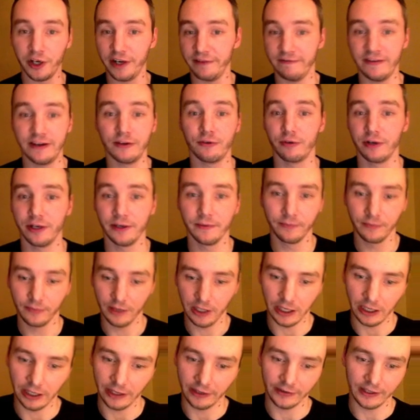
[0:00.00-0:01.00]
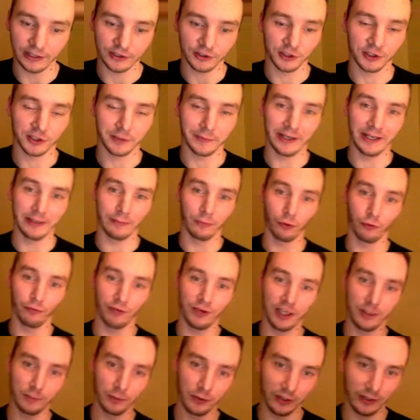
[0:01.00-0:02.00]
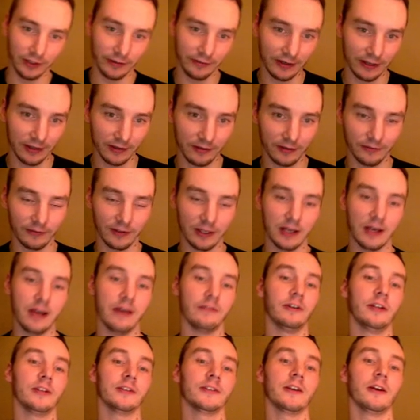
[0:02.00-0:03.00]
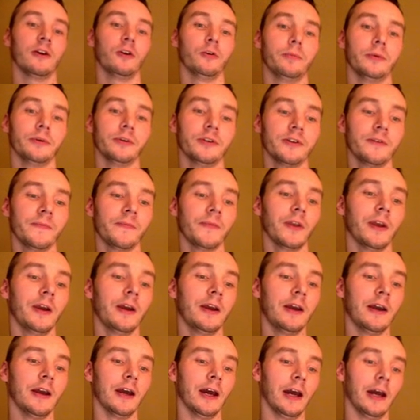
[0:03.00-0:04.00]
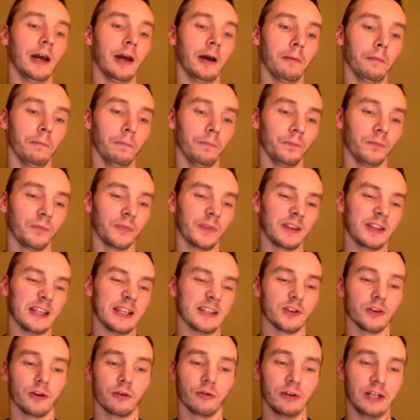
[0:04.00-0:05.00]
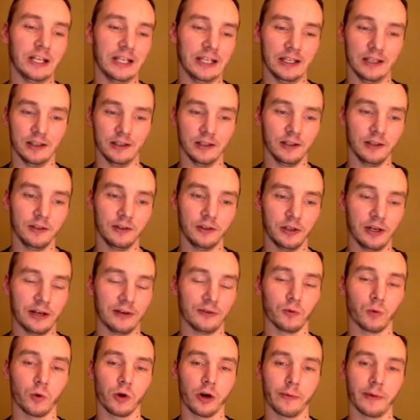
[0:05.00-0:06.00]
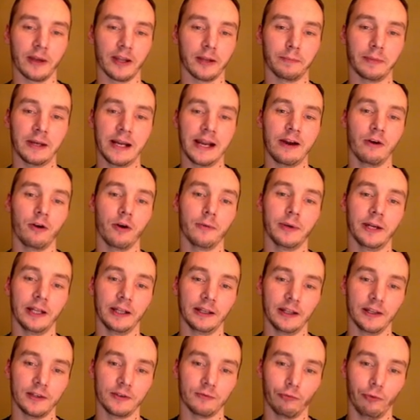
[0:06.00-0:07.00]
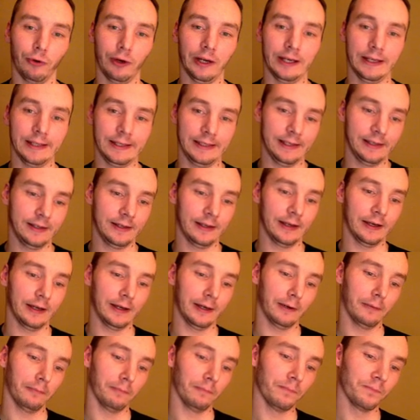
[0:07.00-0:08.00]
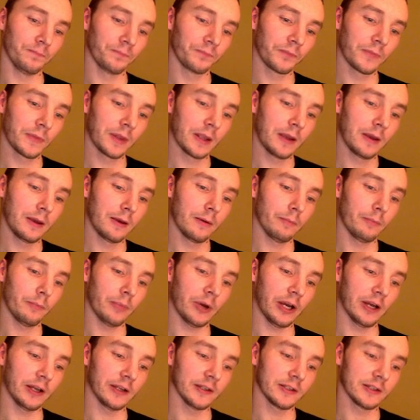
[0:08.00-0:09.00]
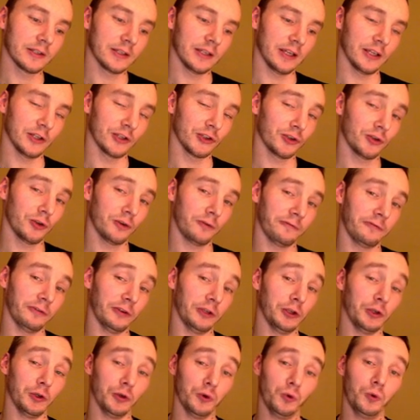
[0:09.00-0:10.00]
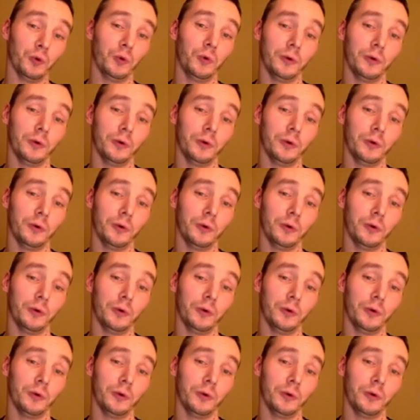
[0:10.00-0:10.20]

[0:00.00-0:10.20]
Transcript: inventory. Uh, that's just to make it more readable if it ever does get opened. Um, that's not really, you don't have to worry about the player opening this really, um, but it's good for you